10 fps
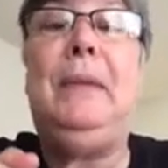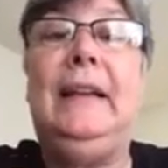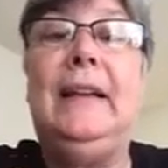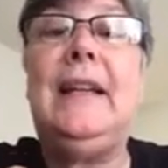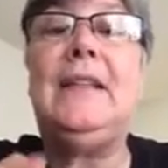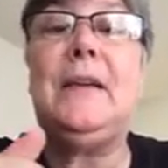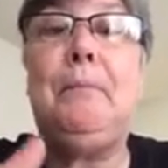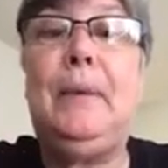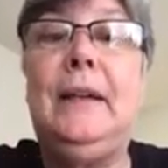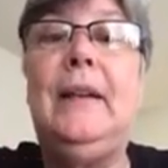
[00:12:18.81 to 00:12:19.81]
billions
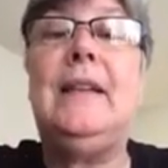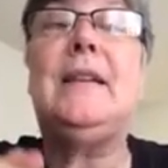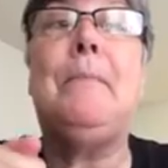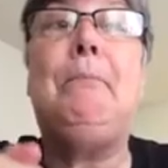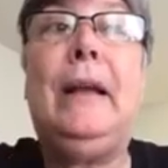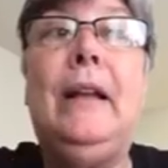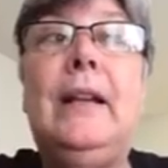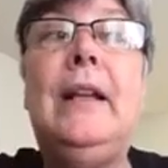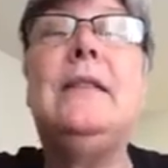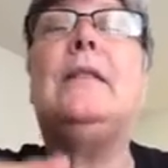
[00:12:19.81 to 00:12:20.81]
and billions and
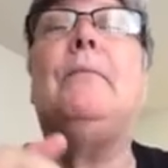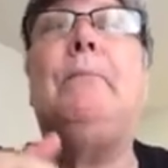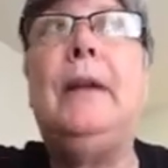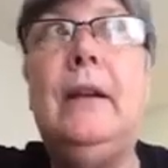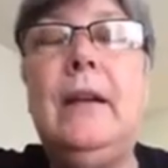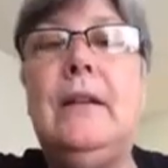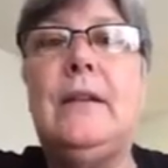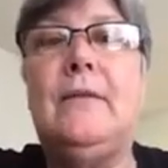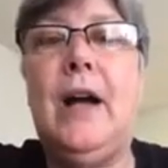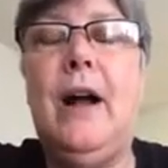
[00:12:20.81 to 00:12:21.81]
billions and
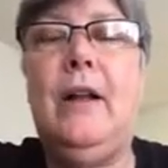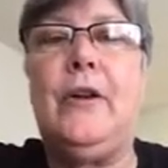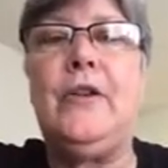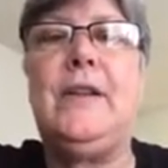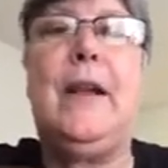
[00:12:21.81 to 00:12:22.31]
billions of dollars.